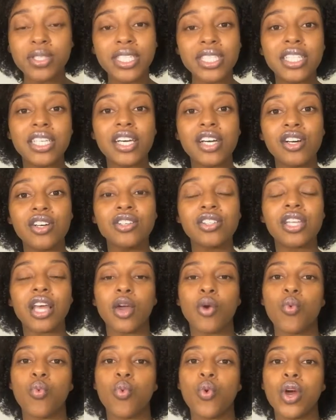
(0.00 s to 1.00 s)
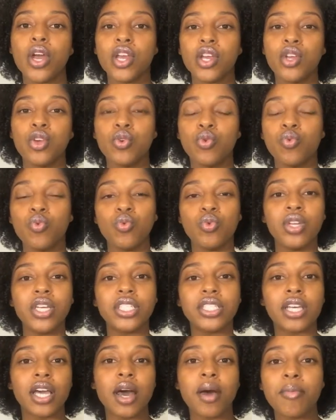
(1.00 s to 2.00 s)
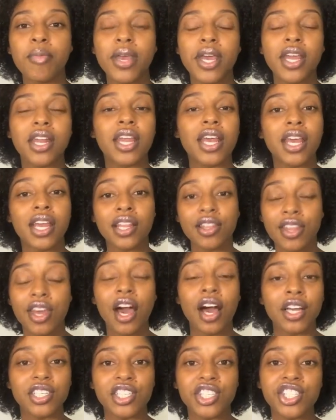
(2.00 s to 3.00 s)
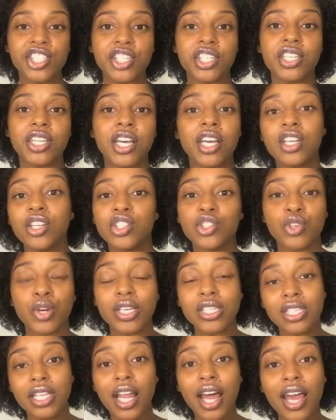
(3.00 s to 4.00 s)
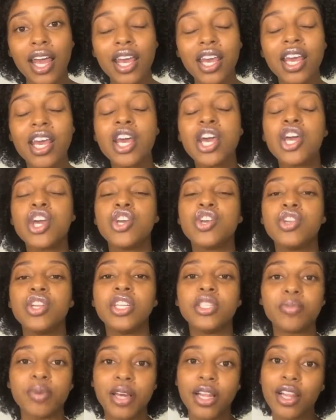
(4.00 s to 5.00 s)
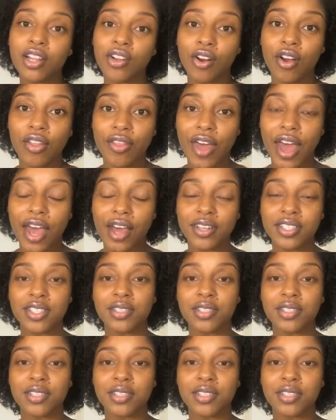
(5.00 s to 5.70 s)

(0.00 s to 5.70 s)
details, like what you need to come in the audition dressed like. You need to be clear on that.